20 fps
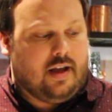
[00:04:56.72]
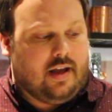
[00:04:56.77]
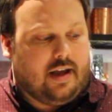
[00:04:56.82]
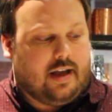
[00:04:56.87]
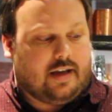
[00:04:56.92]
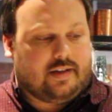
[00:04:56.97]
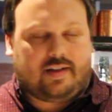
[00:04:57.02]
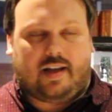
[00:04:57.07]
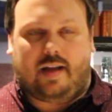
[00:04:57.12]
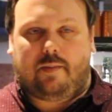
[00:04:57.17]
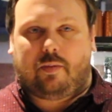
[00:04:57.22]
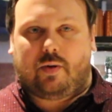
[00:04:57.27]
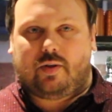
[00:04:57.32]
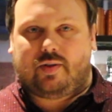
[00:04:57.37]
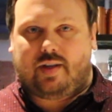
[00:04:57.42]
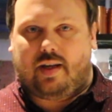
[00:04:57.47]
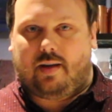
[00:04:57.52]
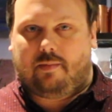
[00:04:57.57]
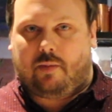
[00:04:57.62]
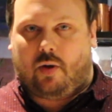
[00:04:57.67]
and
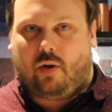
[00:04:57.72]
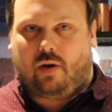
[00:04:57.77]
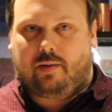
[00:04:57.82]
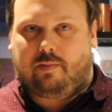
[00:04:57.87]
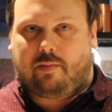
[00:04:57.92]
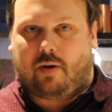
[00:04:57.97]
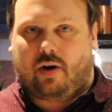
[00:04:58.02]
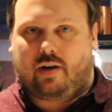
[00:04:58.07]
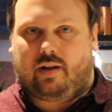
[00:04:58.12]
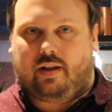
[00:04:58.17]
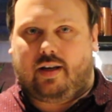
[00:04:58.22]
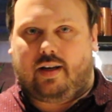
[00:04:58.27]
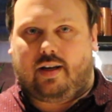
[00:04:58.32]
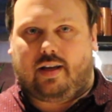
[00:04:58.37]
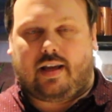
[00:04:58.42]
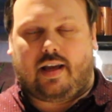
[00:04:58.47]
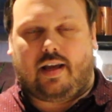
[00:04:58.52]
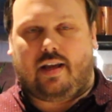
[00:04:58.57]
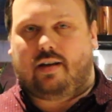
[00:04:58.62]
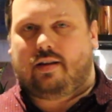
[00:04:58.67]
10% malted barley. And
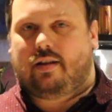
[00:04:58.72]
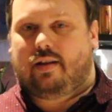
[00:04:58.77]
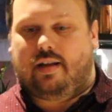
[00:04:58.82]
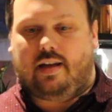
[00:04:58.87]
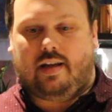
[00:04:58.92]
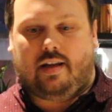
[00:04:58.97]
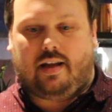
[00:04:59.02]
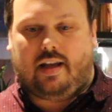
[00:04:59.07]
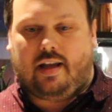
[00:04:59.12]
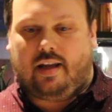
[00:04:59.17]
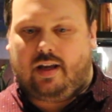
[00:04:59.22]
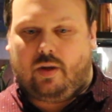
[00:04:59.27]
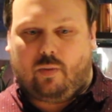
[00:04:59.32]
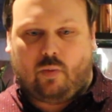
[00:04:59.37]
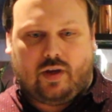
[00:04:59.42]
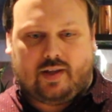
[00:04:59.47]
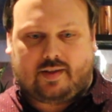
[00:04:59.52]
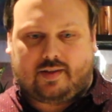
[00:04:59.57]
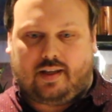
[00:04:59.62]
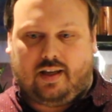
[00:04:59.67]
again, in any
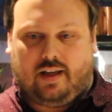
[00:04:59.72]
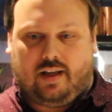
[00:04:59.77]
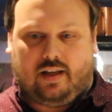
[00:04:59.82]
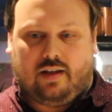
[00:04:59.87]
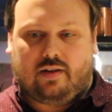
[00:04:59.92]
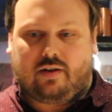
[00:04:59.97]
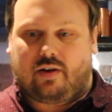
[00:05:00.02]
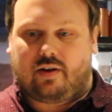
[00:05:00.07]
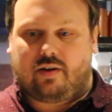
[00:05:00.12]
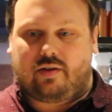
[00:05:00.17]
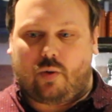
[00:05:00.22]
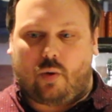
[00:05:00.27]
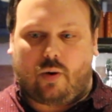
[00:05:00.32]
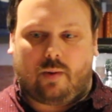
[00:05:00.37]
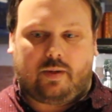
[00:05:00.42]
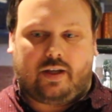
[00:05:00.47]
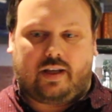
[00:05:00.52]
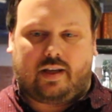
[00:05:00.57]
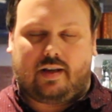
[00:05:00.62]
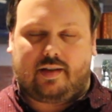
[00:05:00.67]
whiskey, you're
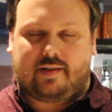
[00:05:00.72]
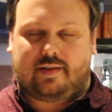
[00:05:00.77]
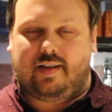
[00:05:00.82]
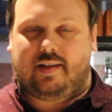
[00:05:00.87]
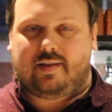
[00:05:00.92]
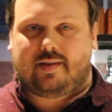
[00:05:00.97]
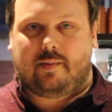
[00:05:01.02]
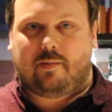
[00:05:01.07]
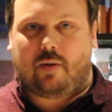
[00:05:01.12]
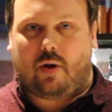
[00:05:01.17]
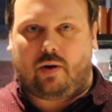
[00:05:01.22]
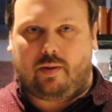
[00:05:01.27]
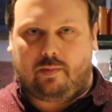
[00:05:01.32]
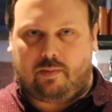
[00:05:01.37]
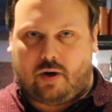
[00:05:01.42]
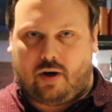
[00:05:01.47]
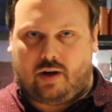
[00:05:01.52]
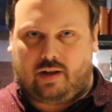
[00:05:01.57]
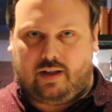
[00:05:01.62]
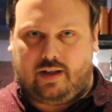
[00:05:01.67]
normally going to see some malted
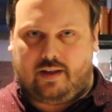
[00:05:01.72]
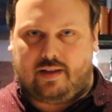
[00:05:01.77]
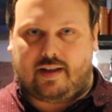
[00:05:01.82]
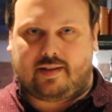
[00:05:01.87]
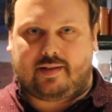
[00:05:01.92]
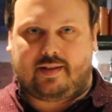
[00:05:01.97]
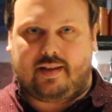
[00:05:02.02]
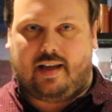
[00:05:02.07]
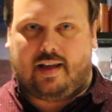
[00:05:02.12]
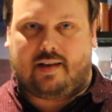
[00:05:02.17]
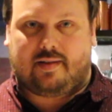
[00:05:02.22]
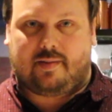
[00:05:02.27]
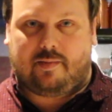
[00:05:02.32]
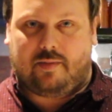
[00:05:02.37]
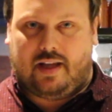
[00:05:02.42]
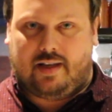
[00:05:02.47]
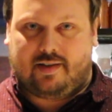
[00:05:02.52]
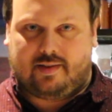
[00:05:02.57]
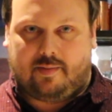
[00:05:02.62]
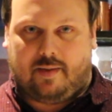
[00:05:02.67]
barley. That's
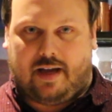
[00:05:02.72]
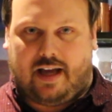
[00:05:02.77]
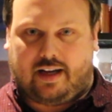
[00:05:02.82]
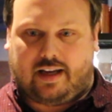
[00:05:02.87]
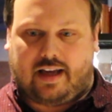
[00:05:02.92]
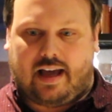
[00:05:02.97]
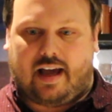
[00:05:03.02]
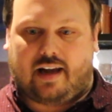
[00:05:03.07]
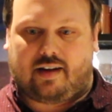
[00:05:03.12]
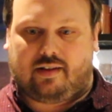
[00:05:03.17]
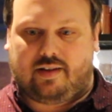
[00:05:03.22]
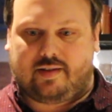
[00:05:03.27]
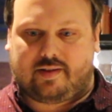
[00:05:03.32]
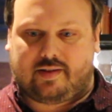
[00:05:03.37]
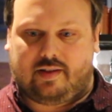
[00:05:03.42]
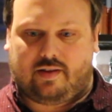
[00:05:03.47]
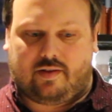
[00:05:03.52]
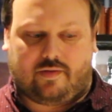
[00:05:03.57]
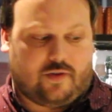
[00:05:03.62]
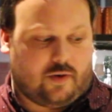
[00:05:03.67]
enzymatic
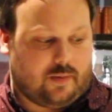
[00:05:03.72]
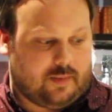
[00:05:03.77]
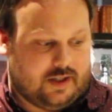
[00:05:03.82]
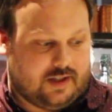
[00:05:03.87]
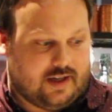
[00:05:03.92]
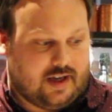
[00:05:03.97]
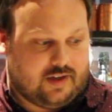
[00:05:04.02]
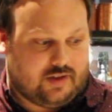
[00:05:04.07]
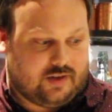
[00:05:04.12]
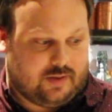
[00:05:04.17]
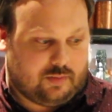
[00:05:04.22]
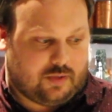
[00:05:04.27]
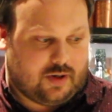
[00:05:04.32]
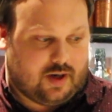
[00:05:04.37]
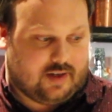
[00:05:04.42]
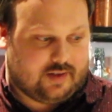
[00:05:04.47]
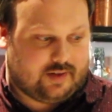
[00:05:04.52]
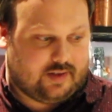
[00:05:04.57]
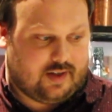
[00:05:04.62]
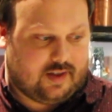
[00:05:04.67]
catalyst in the fermentation
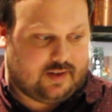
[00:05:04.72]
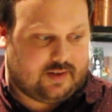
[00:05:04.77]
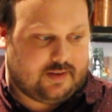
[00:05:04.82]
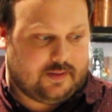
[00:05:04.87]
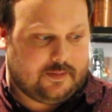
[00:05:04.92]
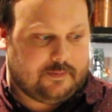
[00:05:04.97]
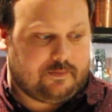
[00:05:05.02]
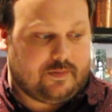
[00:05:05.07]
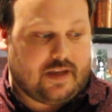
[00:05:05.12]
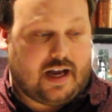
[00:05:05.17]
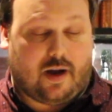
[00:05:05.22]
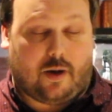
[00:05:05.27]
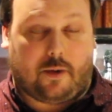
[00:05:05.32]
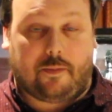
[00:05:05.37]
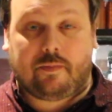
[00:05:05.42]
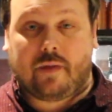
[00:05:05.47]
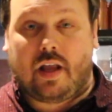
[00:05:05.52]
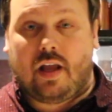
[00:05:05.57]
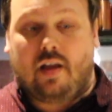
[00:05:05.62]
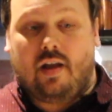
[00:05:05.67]
process.
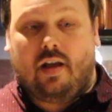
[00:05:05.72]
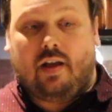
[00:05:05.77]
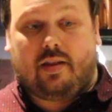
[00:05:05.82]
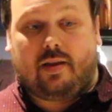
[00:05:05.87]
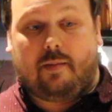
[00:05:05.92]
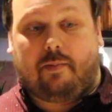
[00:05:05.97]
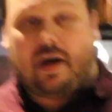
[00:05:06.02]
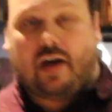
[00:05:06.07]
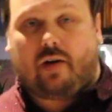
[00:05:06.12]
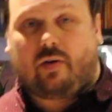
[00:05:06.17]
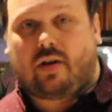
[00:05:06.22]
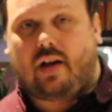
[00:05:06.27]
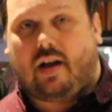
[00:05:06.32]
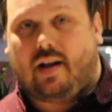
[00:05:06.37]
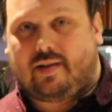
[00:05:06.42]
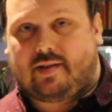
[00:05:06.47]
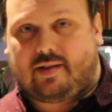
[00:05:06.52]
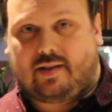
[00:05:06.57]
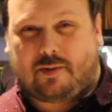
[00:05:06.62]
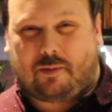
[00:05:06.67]
Now, the bottle
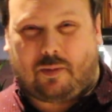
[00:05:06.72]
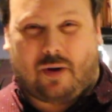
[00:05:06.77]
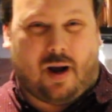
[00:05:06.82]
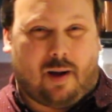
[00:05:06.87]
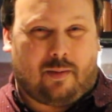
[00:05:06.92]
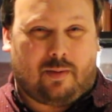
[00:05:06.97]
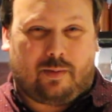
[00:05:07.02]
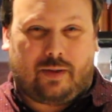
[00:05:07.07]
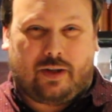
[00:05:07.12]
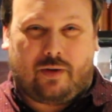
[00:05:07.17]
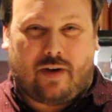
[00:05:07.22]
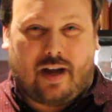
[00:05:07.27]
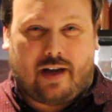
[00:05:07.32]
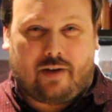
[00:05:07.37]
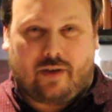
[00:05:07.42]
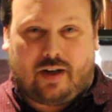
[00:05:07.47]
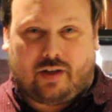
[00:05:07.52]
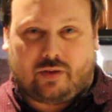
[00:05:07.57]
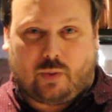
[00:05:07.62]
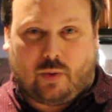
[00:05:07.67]
cost is probably right
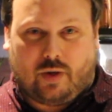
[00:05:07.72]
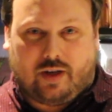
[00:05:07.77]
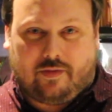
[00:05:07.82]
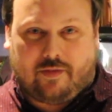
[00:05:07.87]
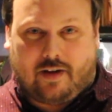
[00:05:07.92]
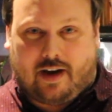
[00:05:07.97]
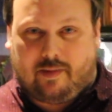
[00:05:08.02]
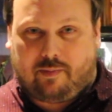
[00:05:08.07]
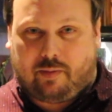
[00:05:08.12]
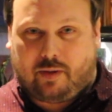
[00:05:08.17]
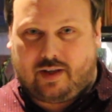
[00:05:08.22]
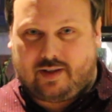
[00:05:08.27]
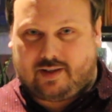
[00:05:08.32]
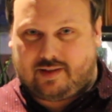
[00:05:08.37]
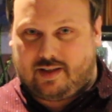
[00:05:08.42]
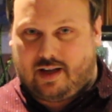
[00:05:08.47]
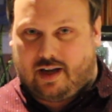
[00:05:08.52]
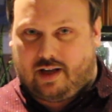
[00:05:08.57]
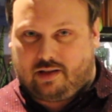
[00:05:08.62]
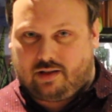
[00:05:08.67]
around $25
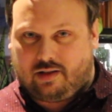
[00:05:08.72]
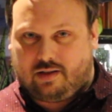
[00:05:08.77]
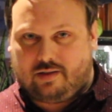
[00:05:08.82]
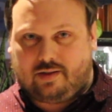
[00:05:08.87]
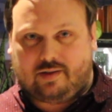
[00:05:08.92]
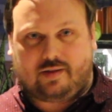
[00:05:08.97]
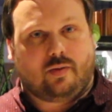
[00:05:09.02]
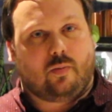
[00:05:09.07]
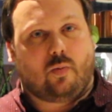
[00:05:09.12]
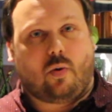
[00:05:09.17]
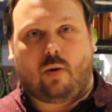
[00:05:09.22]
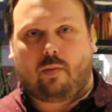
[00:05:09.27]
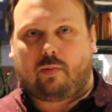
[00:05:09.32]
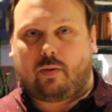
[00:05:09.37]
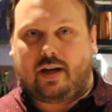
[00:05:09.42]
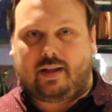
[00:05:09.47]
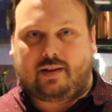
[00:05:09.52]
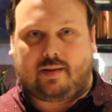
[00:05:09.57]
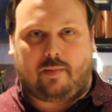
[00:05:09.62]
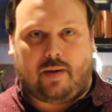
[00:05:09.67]
plus. Won't
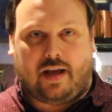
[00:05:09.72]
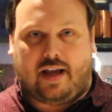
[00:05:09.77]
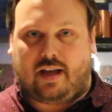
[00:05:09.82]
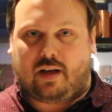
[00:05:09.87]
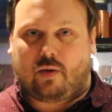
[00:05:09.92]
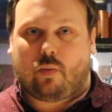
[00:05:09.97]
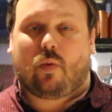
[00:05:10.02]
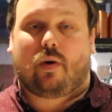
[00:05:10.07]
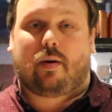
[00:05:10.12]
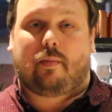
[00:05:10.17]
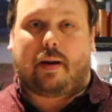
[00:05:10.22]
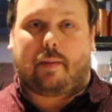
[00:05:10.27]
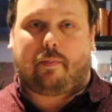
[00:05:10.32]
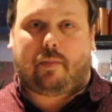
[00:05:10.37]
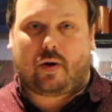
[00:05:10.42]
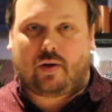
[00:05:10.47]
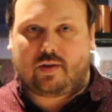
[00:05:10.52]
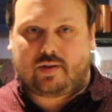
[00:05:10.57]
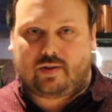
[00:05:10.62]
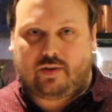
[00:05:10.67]
break the bank. One of my
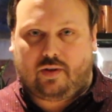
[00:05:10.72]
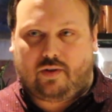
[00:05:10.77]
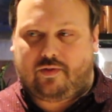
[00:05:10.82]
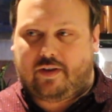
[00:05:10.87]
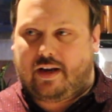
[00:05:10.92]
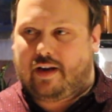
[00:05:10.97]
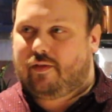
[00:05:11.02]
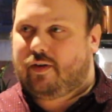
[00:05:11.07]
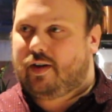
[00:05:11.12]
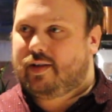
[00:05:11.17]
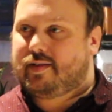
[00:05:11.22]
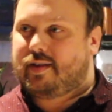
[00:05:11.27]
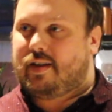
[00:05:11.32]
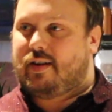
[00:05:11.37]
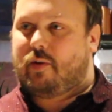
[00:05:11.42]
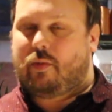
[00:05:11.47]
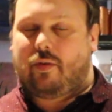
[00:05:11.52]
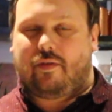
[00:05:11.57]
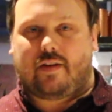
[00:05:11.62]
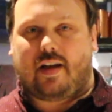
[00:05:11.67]
personal favorites. I
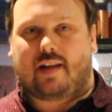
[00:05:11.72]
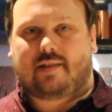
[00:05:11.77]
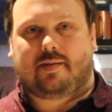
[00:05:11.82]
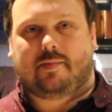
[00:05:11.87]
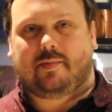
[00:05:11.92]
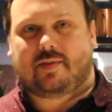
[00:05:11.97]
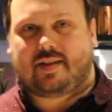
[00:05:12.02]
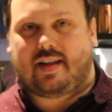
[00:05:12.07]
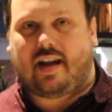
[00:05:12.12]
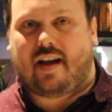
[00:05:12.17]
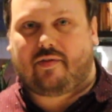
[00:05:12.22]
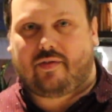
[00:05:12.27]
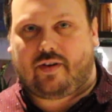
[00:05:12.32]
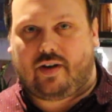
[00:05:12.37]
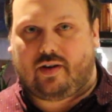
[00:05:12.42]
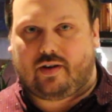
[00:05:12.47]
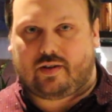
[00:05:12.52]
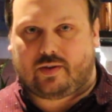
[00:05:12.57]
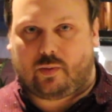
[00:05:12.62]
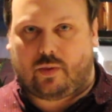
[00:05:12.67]
know we've got some staff
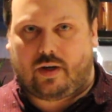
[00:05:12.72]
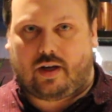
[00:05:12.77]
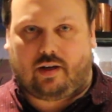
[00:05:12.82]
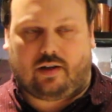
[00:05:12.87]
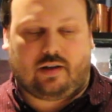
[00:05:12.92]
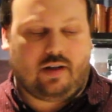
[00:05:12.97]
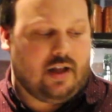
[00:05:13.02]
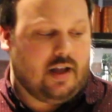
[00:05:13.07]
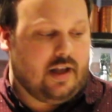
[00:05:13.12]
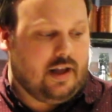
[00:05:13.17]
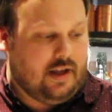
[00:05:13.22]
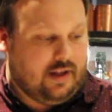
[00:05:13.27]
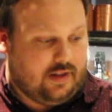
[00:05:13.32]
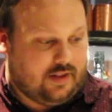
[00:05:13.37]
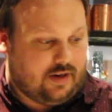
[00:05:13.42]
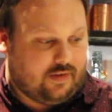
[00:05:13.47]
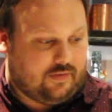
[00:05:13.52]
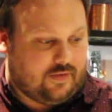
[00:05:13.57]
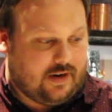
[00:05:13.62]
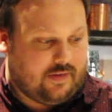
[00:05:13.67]
here as well.
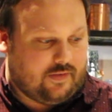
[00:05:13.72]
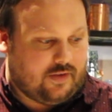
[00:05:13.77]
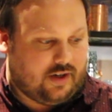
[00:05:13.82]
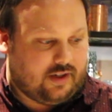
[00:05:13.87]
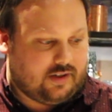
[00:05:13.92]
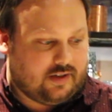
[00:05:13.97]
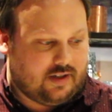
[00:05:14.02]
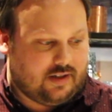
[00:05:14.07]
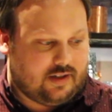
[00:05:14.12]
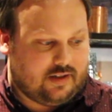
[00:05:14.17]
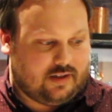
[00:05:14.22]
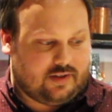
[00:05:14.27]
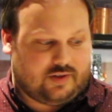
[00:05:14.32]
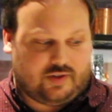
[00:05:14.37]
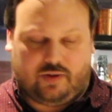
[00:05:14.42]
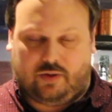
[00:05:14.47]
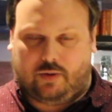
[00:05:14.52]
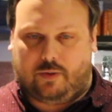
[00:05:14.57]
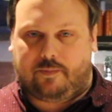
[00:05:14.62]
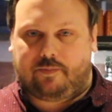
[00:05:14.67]
Their favorite
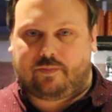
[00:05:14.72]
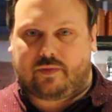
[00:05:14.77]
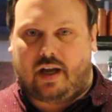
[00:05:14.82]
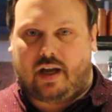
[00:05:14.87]
too.